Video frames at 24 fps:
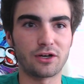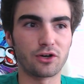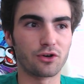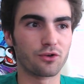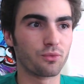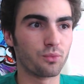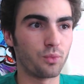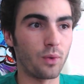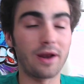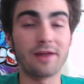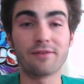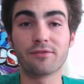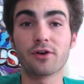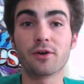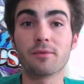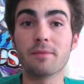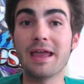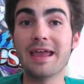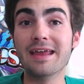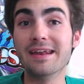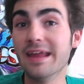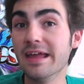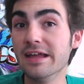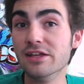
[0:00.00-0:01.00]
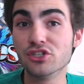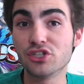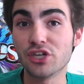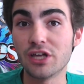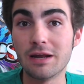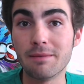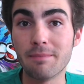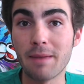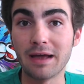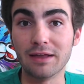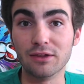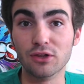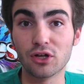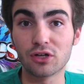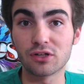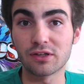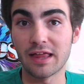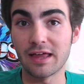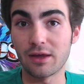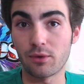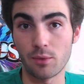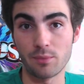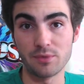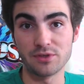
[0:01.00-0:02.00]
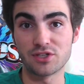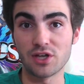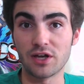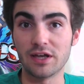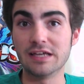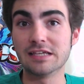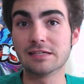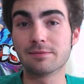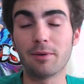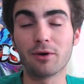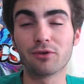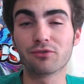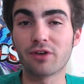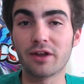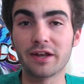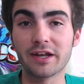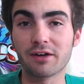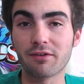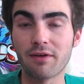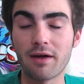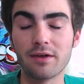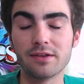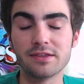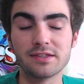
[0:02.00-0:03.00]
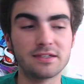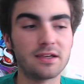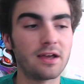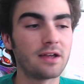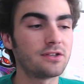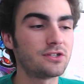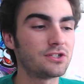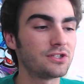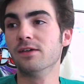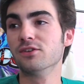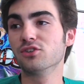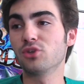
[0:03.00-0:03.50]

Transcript: or whatever in-engine it might look like when we saw Isabelle running around and such.